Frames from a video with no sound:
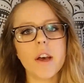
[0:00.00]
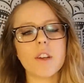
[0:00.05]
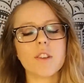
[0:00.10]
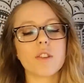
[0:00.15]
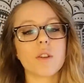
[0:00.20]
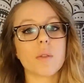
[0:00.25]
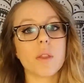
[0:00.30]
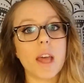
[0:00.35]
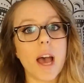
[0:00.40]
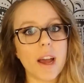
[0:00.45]

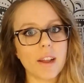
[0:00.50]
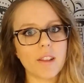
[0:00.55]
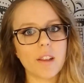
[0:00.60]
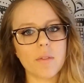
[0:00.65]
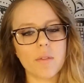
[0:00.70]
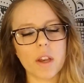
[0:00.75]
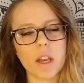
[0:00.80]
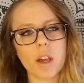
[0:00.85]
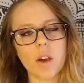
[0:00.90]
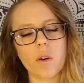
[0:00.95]
So that's a
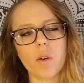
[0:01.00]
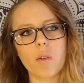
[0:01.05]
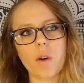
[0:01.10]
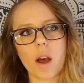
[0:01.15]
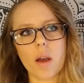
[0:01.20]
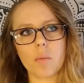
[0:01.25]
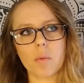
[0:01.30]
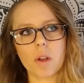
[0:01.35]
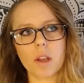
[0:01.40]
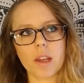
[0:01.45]
video
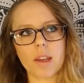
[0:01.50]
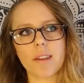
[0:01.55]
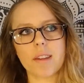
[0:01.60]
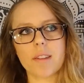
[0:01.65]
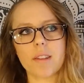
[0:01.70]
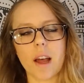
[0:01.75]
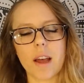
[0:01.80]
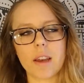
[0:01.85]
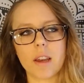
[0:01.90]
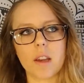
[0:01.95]
I'm really
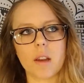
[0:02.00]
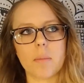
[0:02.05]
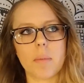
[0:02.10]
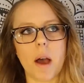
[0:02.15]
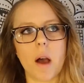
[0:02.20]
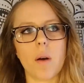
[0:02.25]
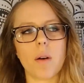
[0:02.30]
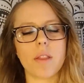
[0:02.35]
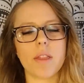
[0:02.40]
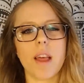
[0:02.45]
excited
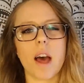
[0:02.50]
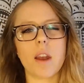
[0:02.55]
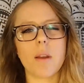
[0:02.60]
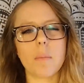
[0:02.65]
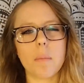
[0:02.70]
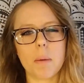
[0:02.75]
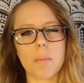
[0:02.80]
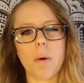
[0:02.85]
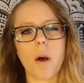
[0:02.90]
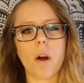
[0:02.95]
about, and that'll
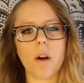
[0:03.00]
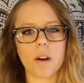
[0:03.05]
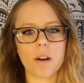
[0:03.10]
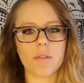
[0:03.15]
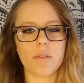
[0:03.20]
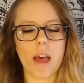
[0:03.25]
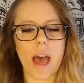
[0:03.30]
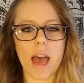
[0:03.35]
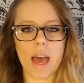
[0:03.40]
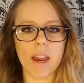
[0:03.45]
be part
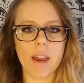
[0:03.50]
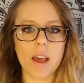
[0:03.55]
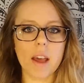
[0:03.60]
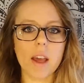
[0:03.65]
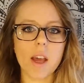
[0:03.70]
of that